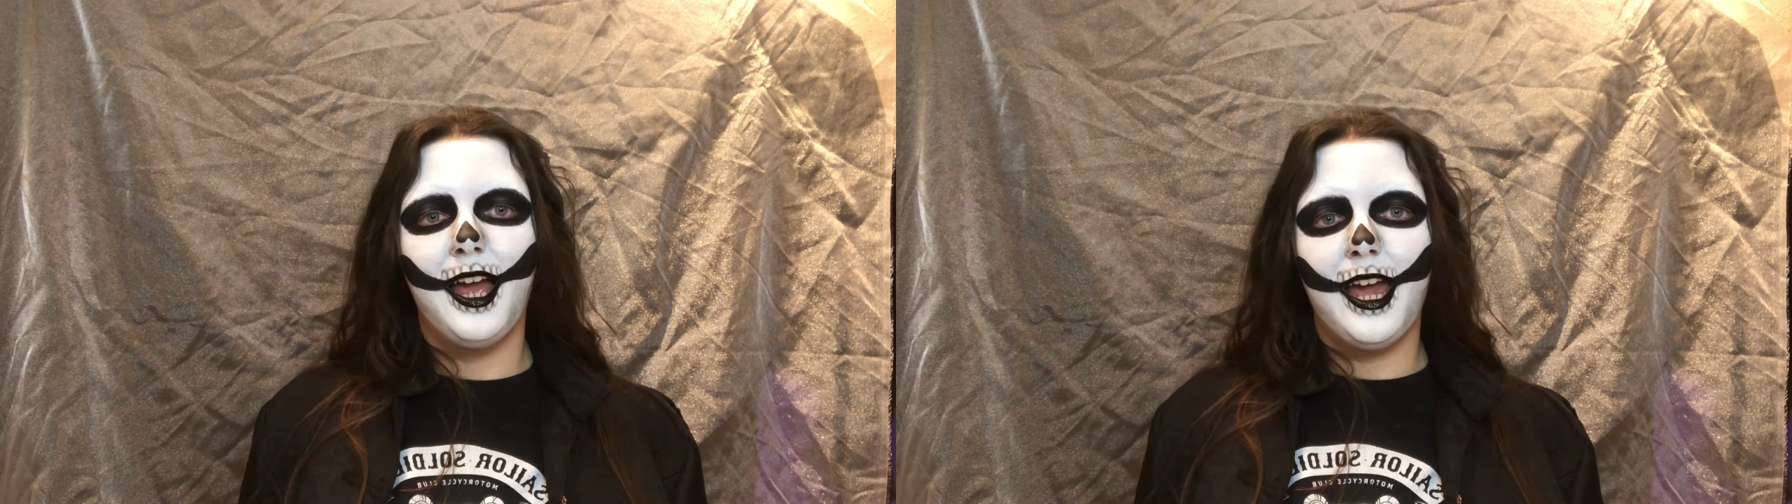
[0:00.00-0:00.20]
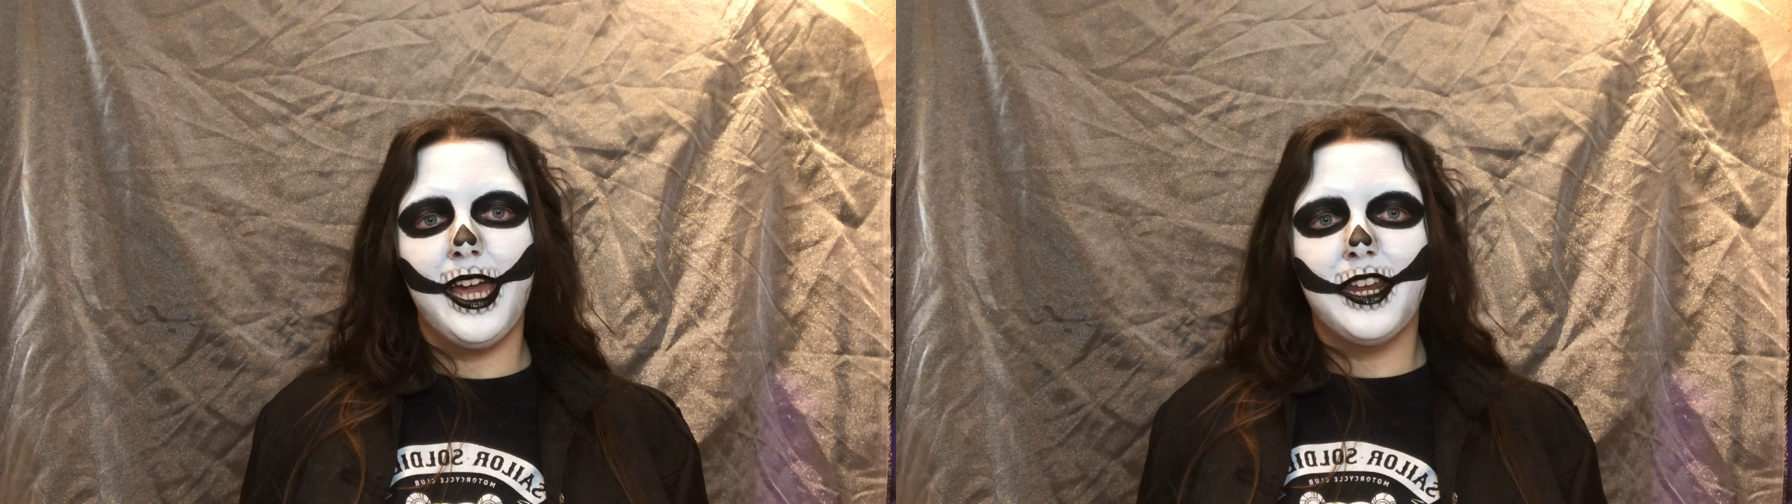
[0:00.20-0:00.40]

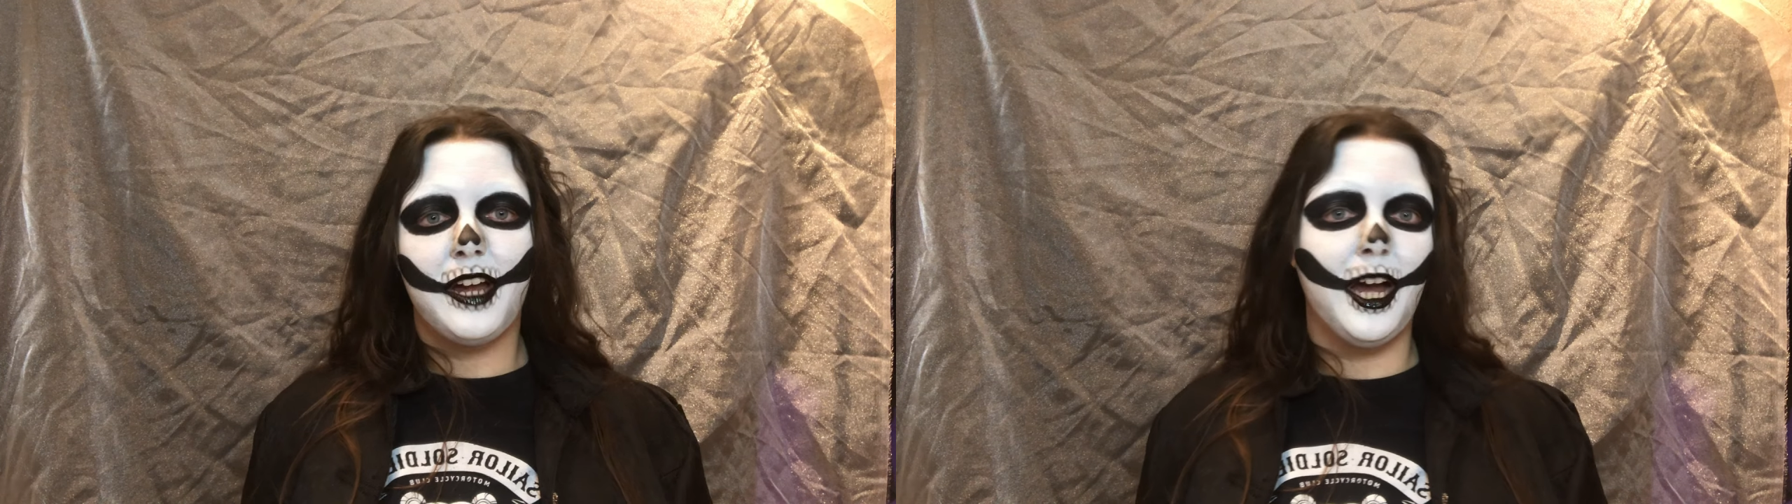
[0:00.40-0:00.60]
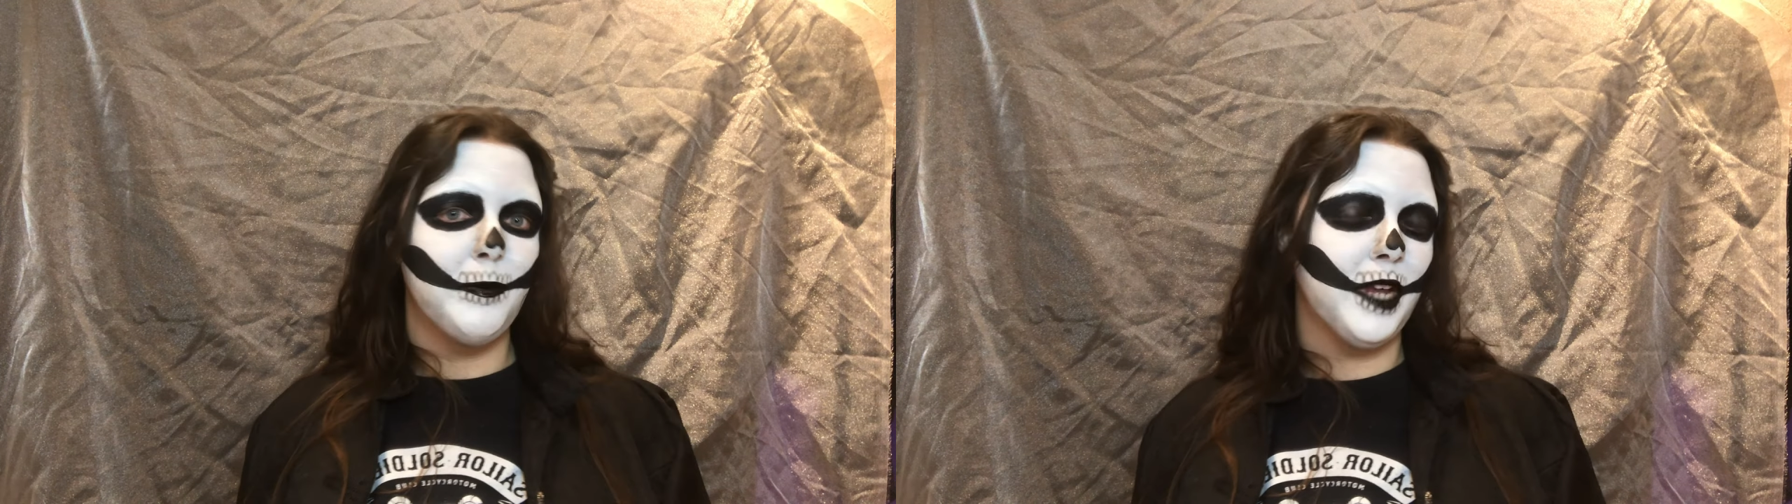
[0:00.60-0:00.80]
And
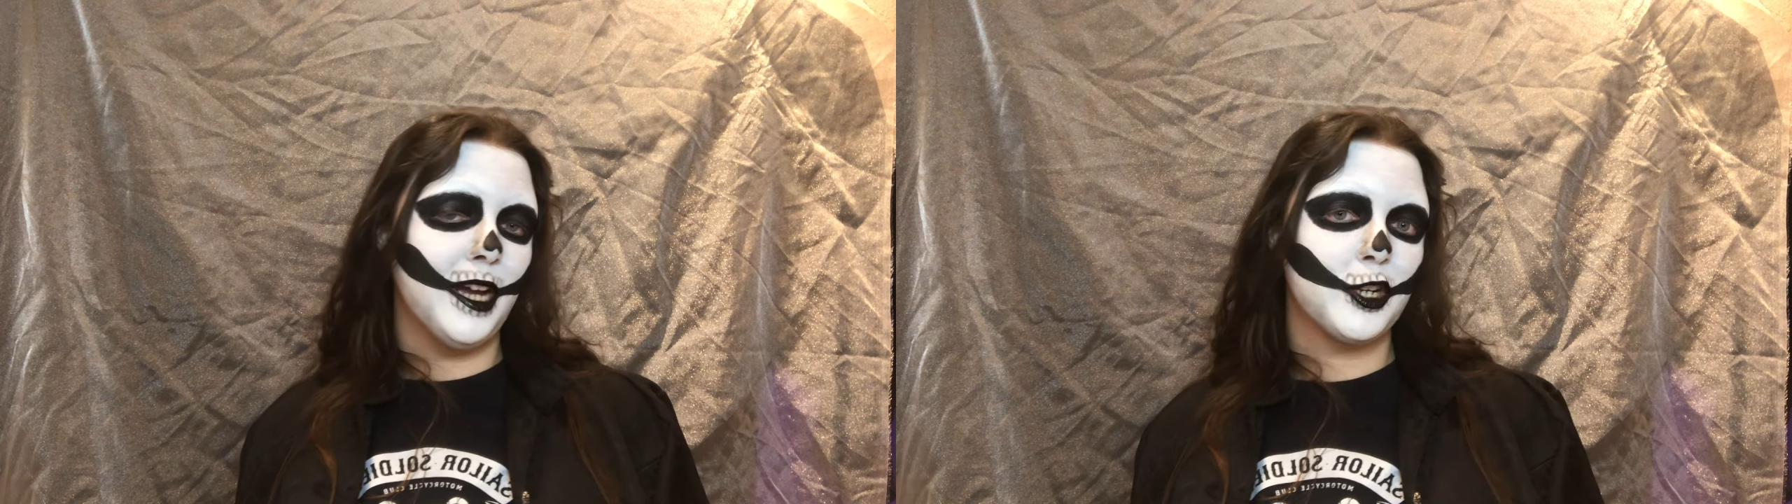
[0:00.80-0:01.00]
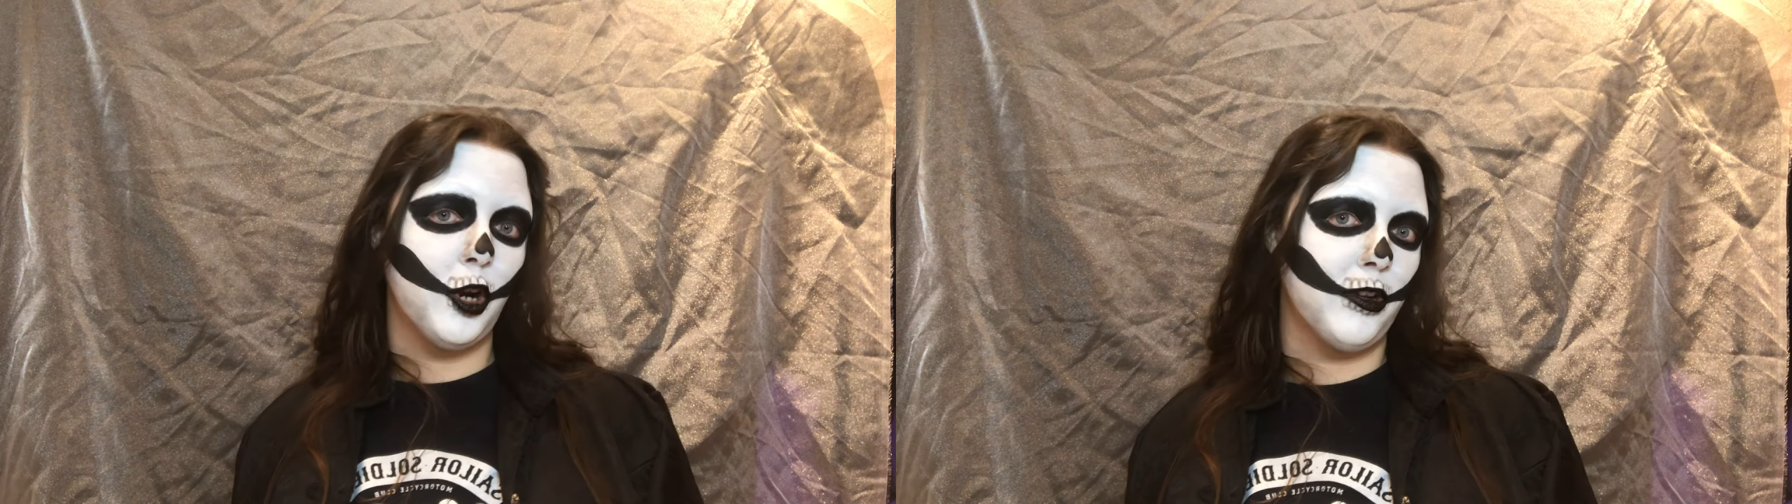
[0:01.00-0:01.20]
I'm
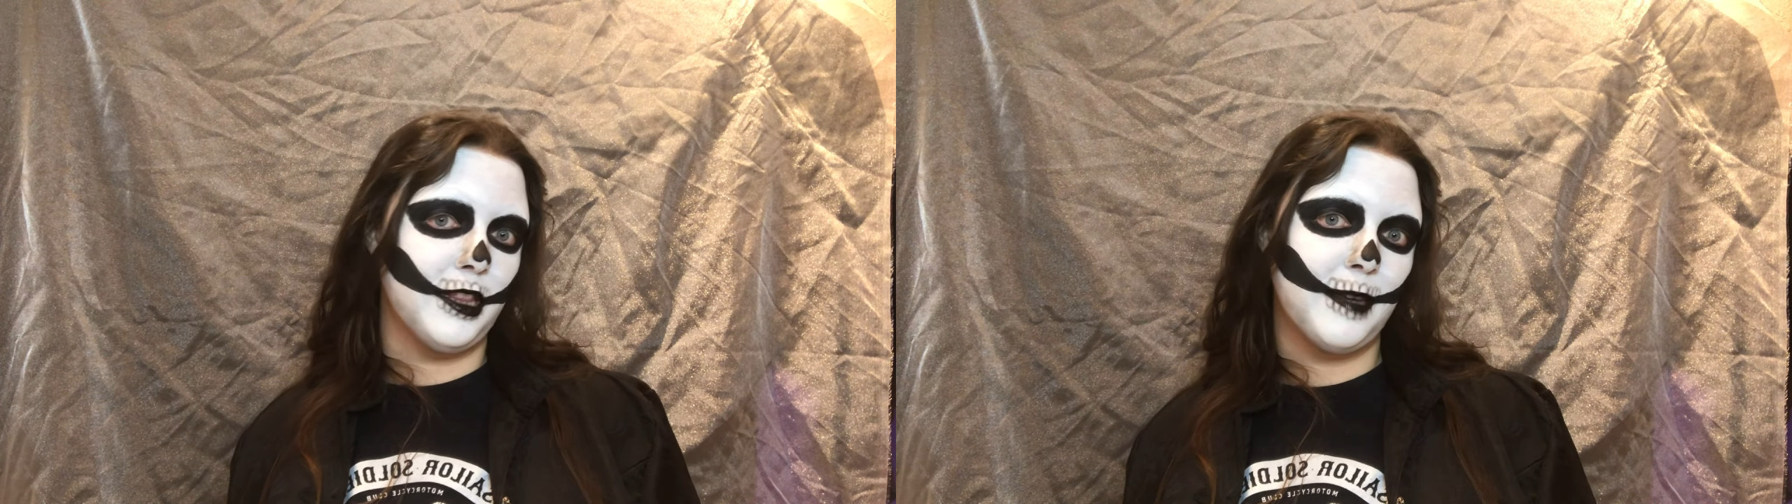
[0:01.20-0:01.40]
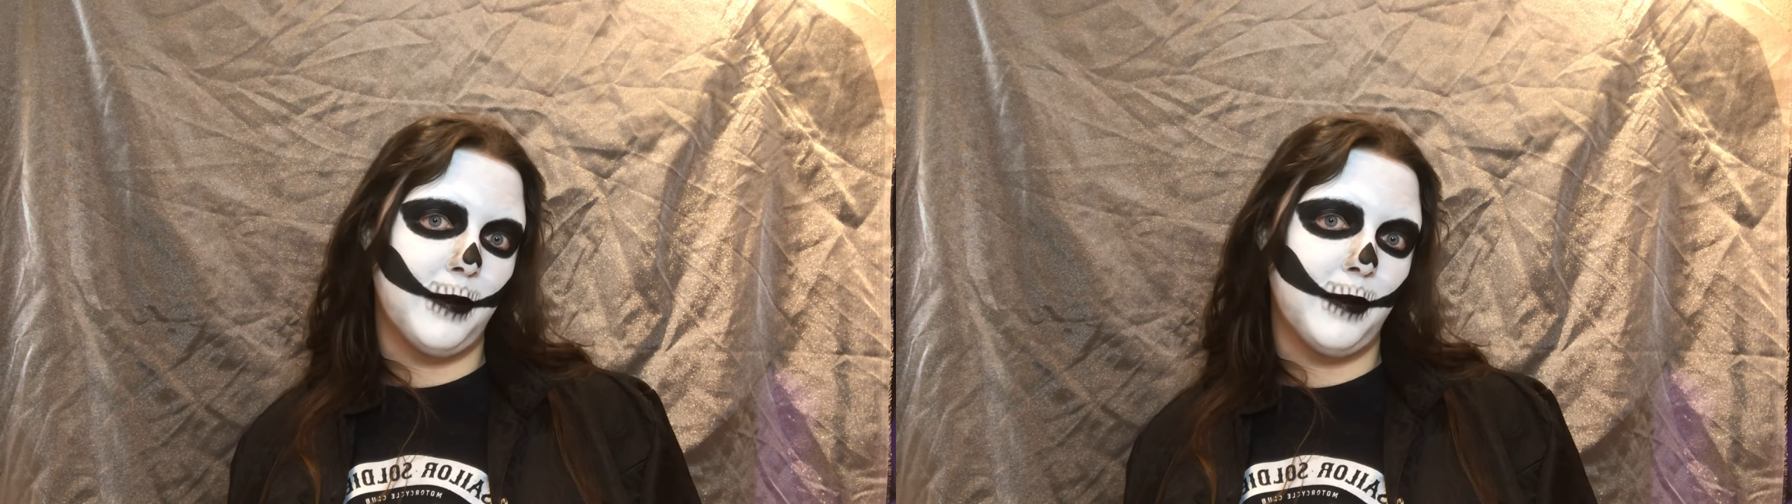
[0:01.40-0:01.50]
not currently